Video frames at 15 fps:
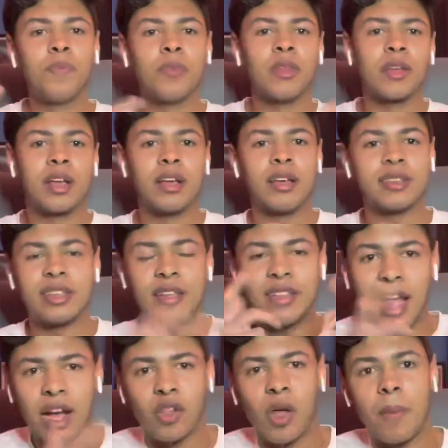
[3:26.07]
Because in
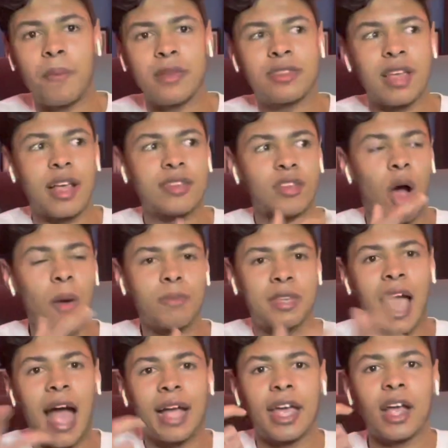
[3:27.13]
that clip, he says, I'm
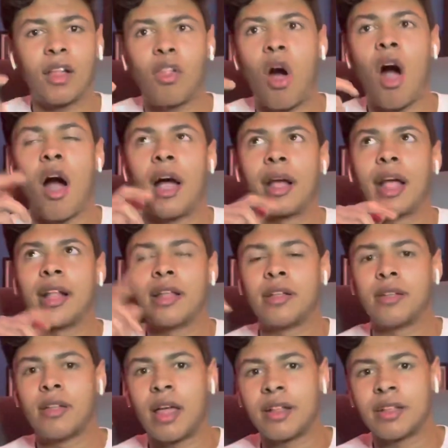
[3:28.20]
tagging along, and
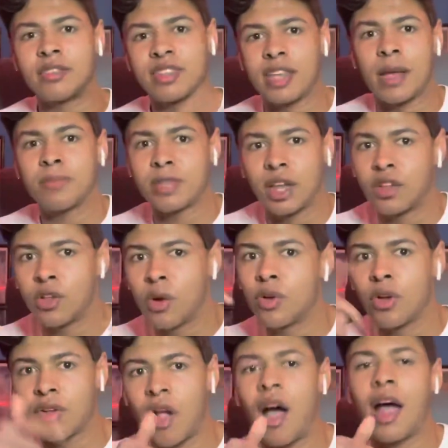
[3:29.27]
then Sam's like, no,
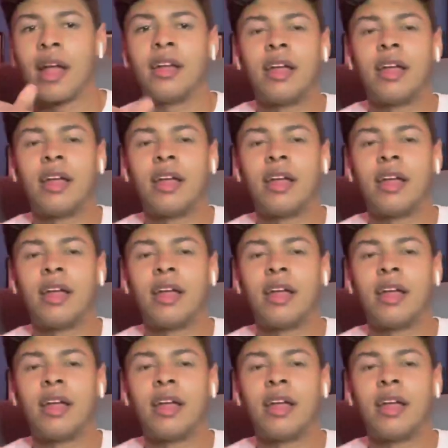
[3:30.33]
you're not,